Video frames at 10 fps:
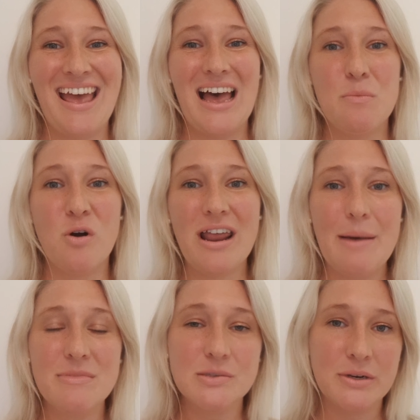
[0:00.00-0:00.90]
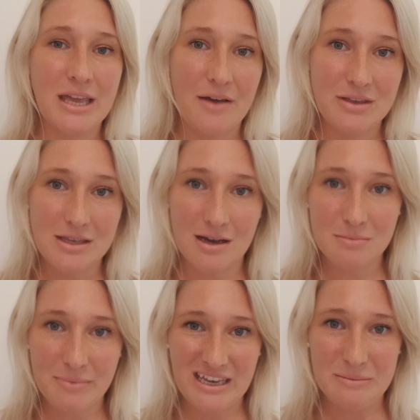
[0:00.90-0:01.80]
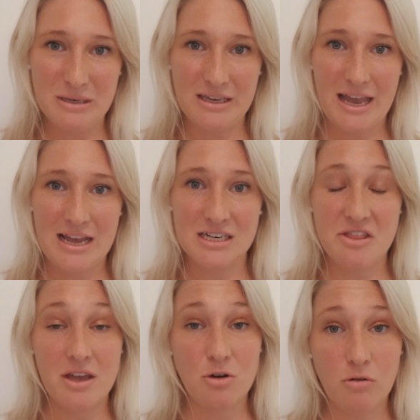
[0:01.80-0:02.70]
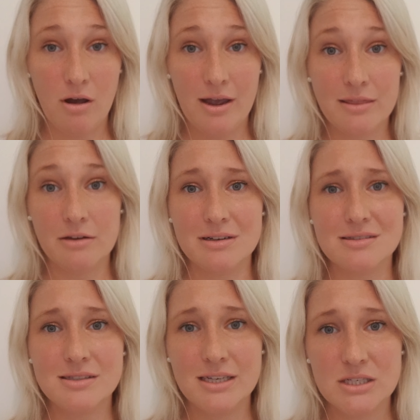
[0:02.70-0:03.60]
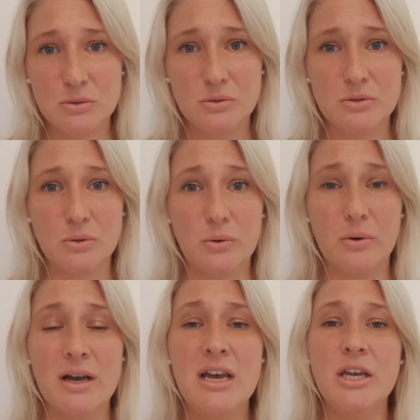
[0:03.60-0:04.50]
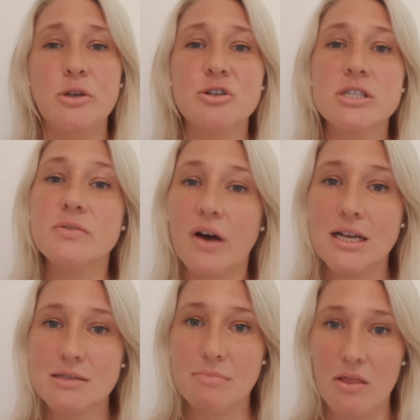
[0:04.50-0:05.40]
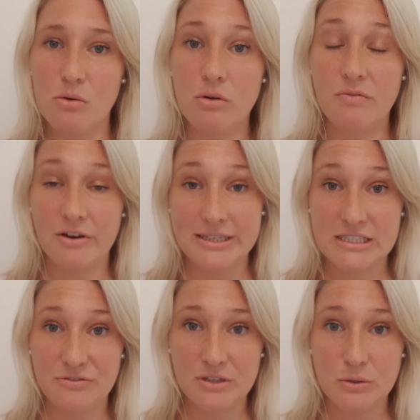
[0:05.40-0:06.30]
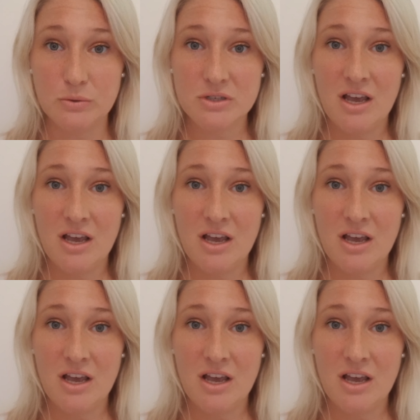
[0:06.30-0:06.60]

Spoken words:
And what happens when you have a young baby and they're crying, they're unsettled, or you're just finding motherhood very difficult?